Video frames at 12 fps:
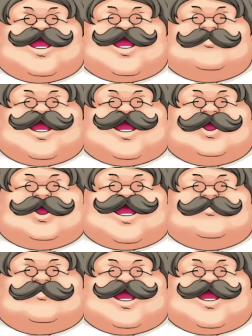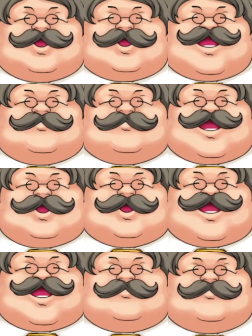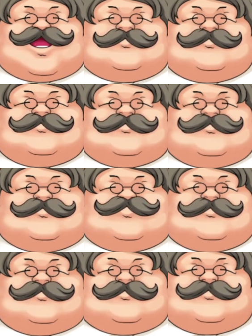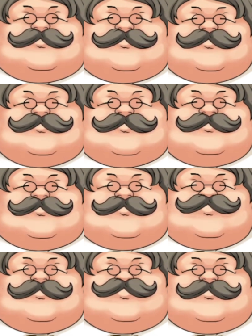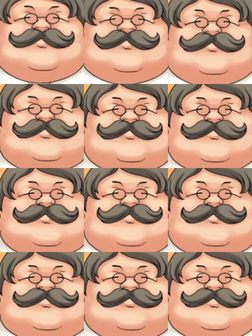Von Karma. Why would we have something to do with this? Well, that's a good question.